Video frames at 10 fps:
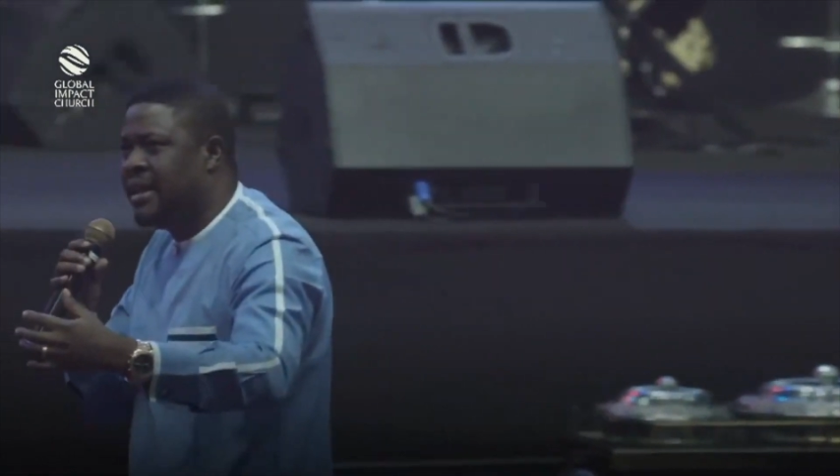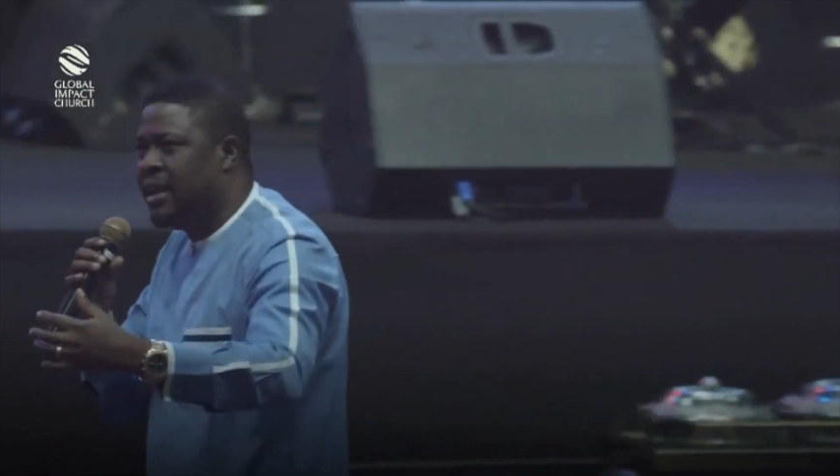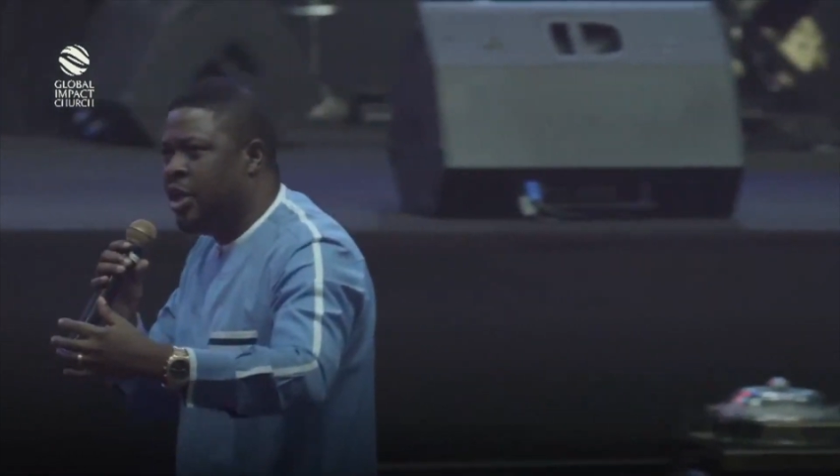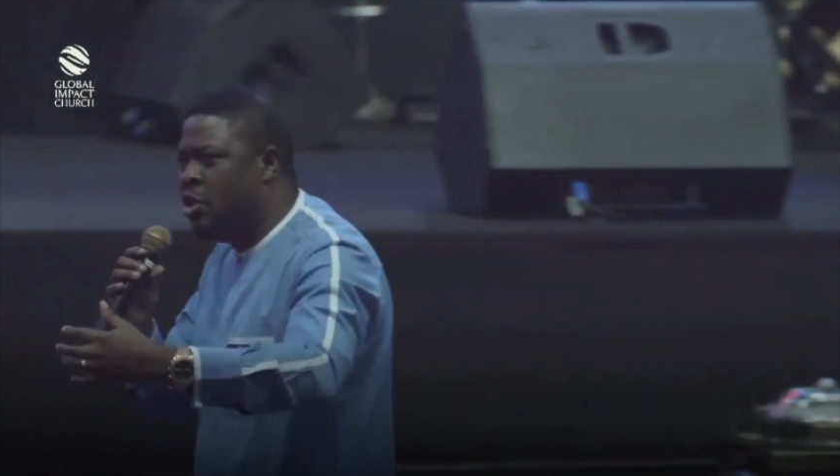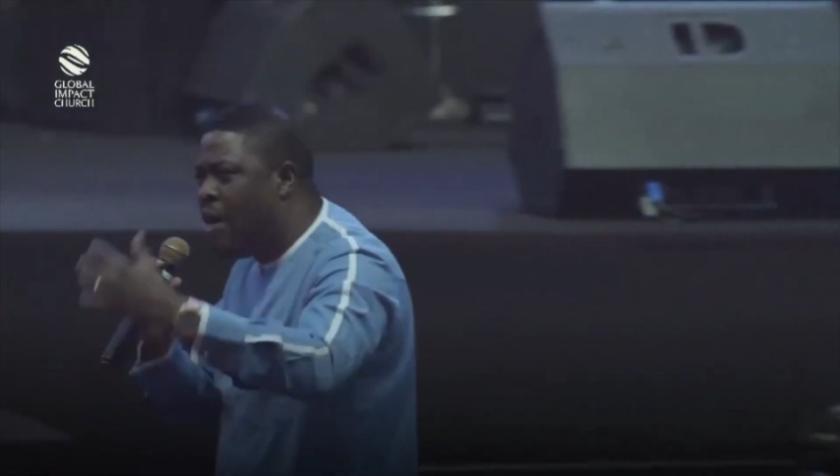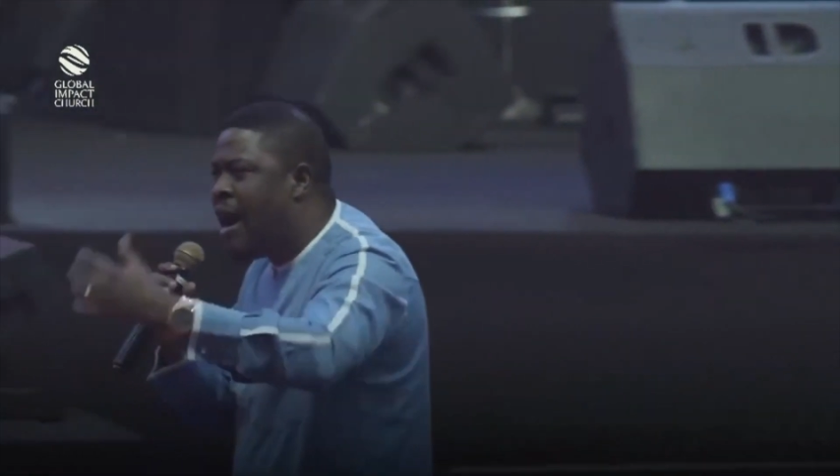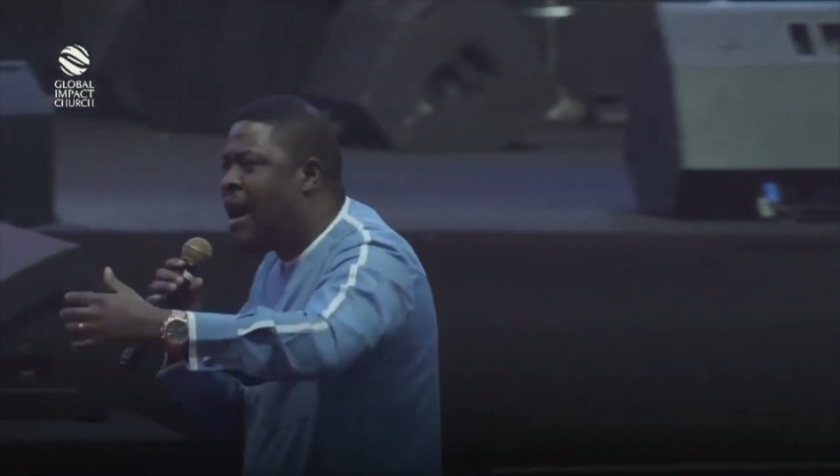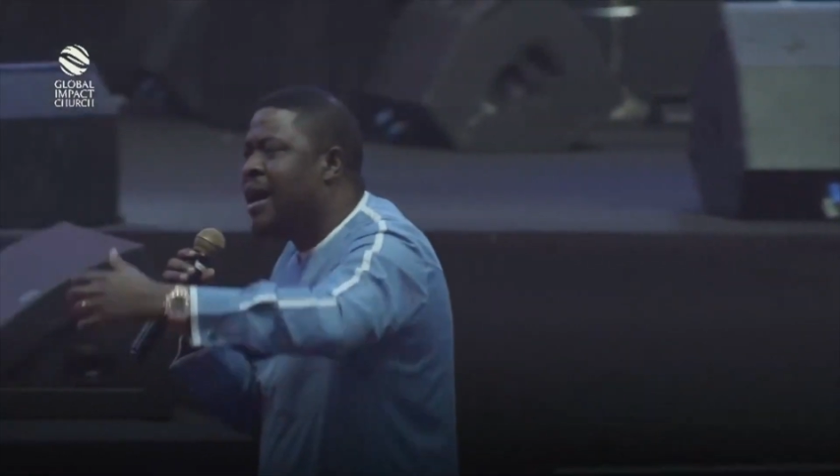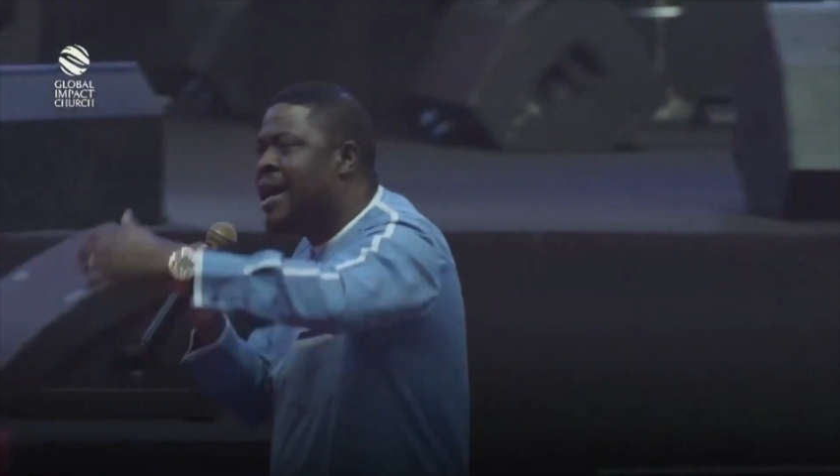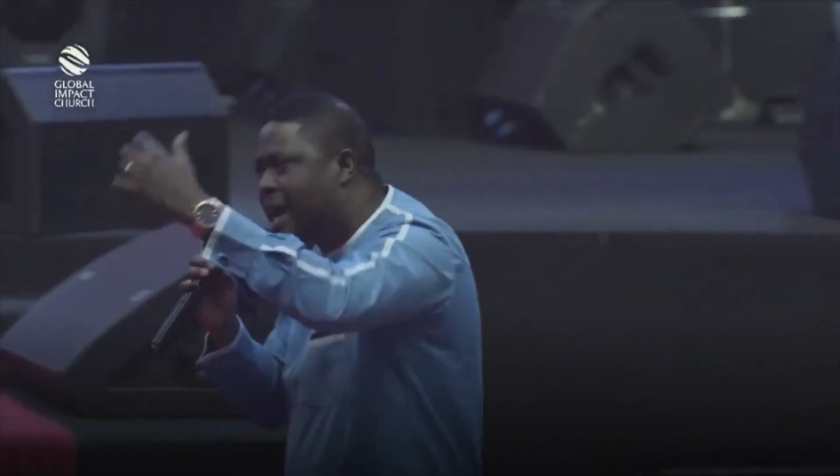You
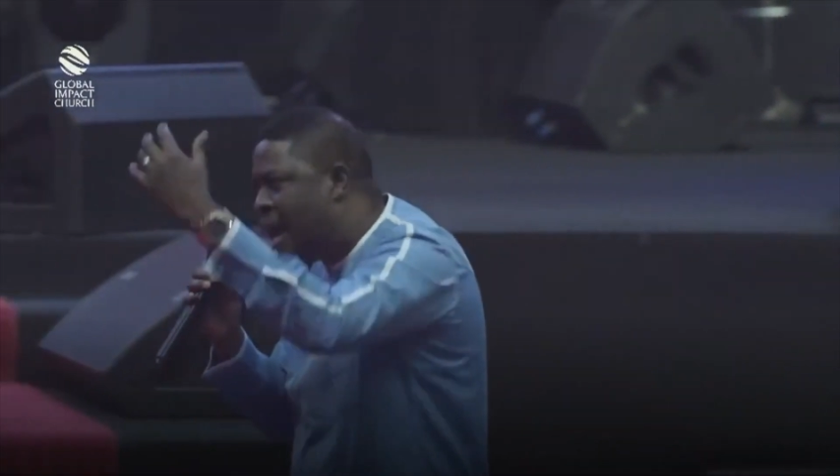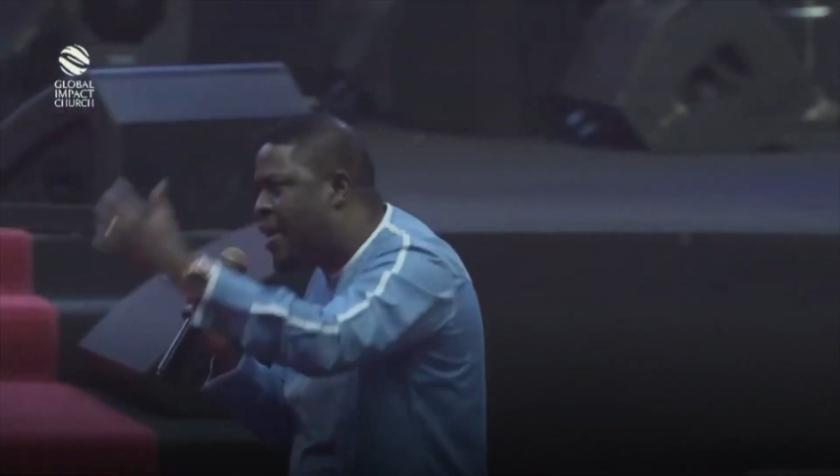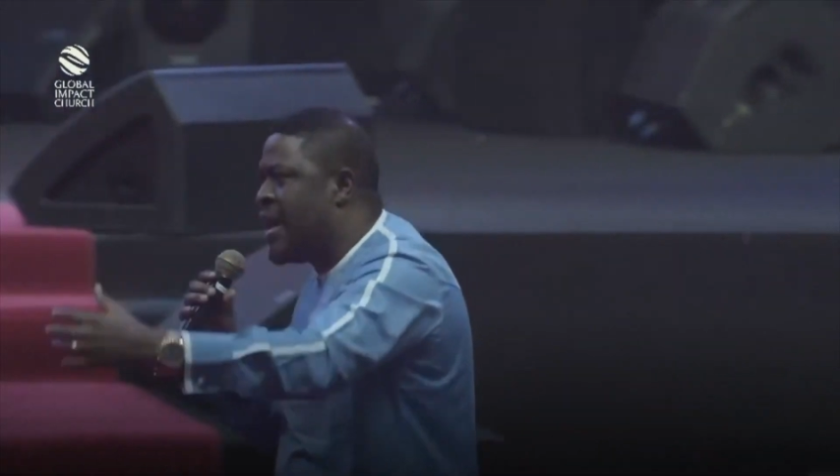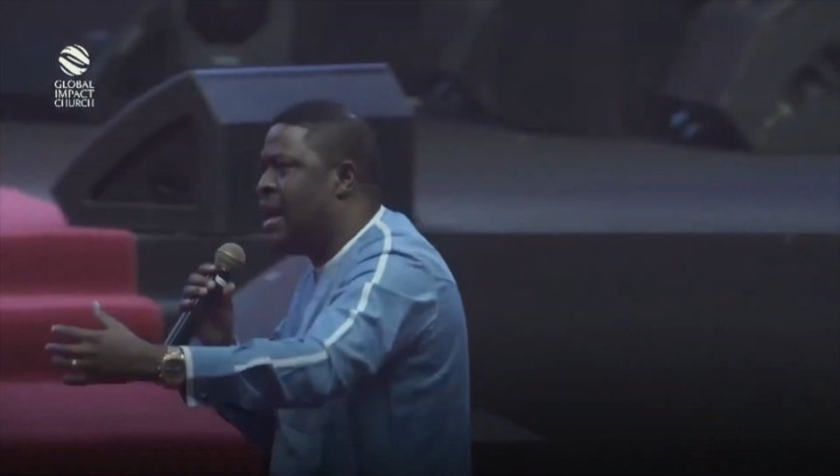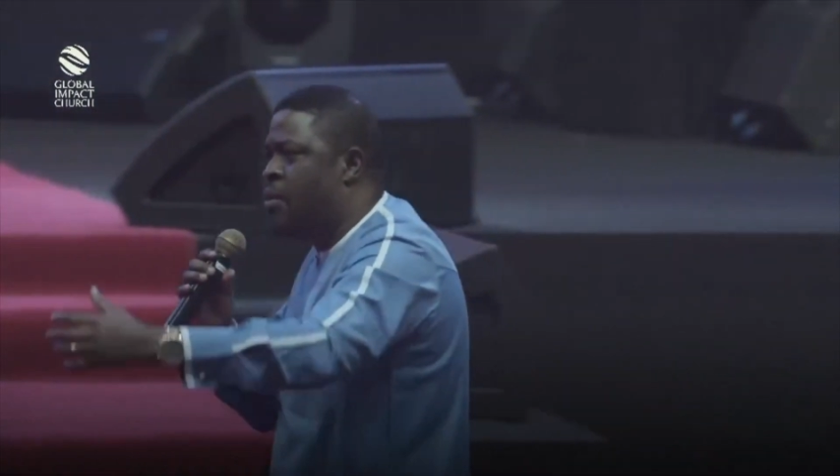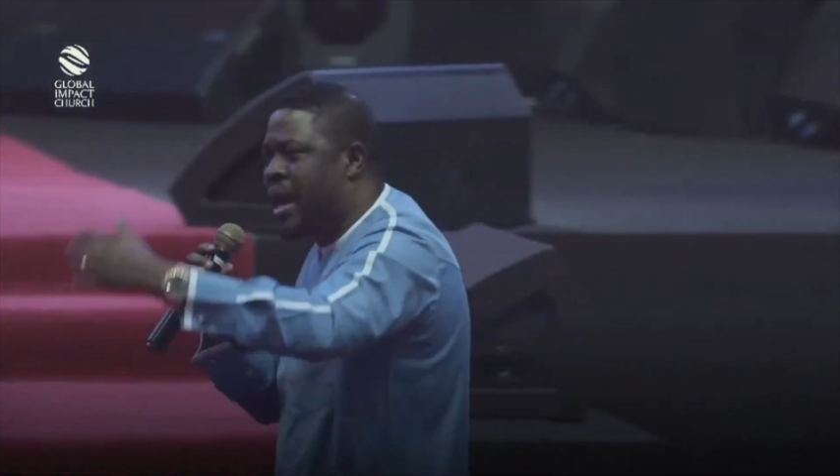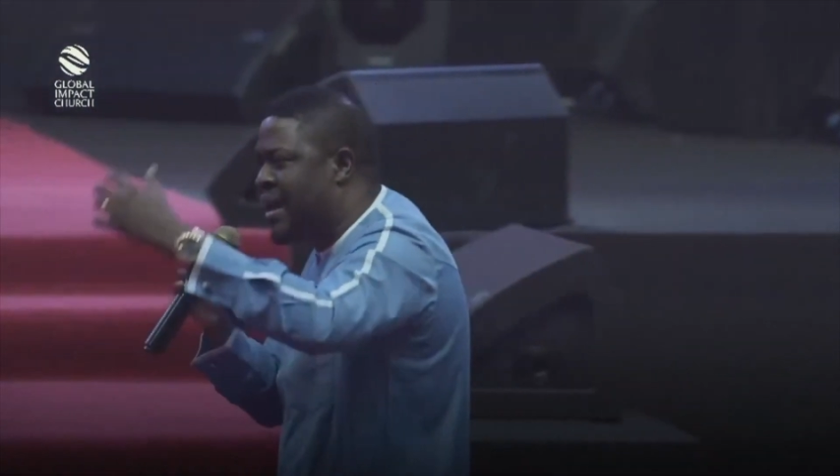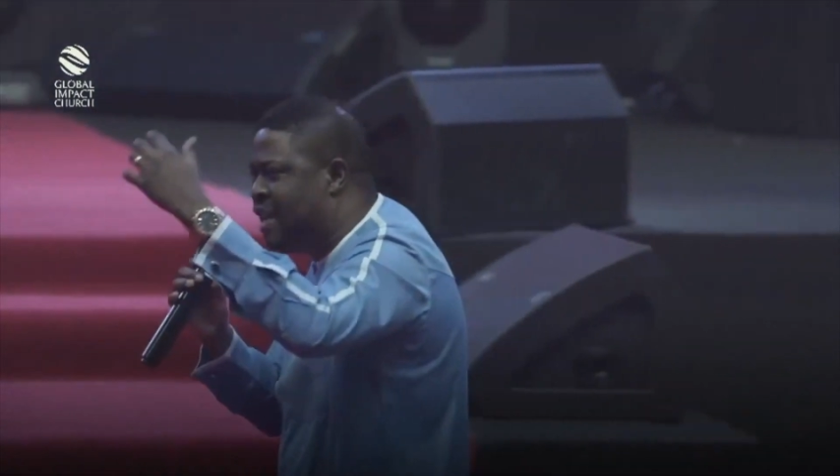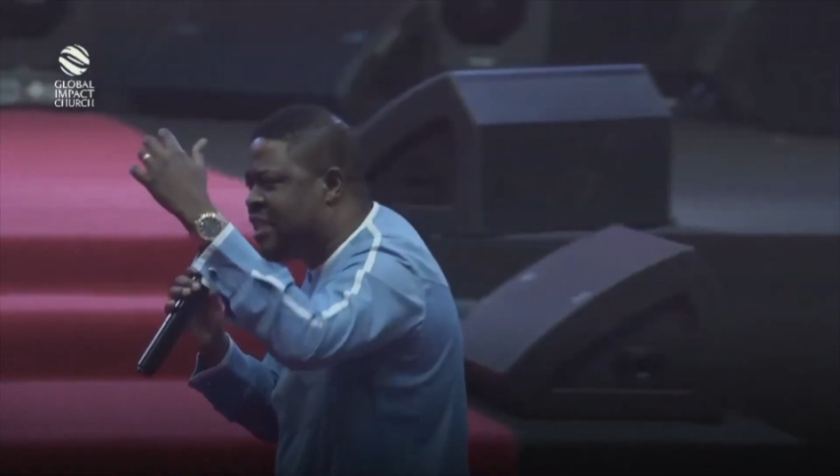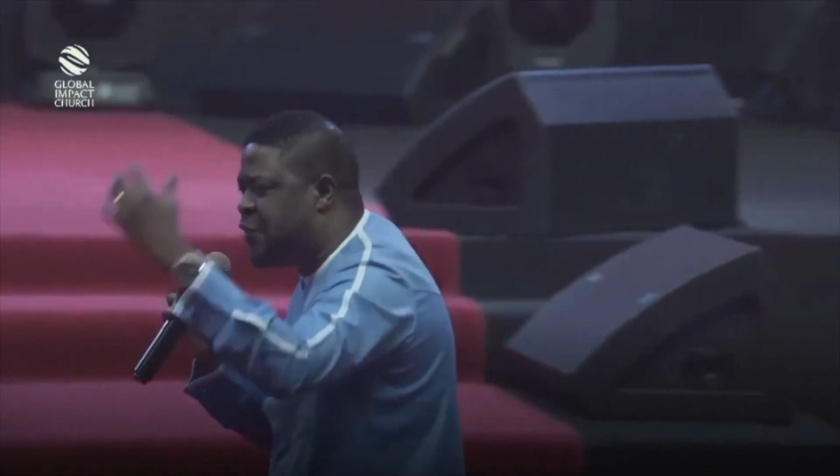are a carrier,
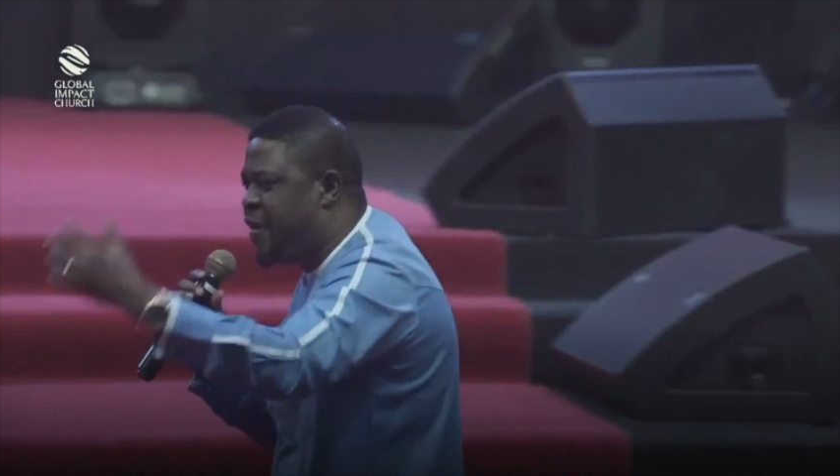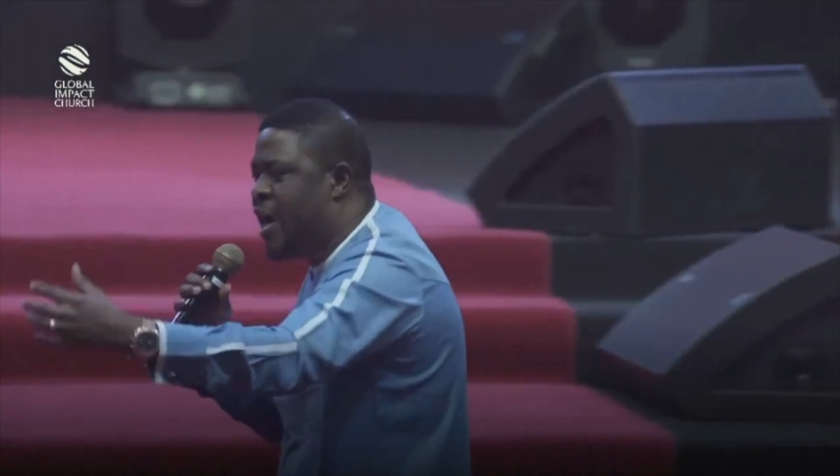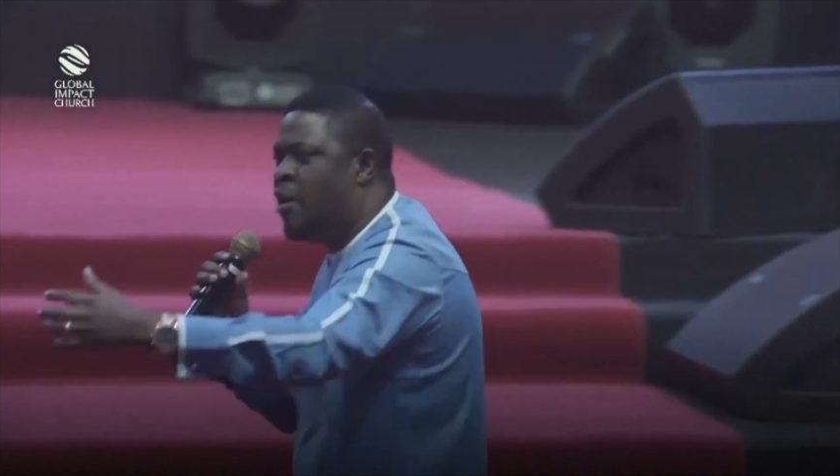whatever sphere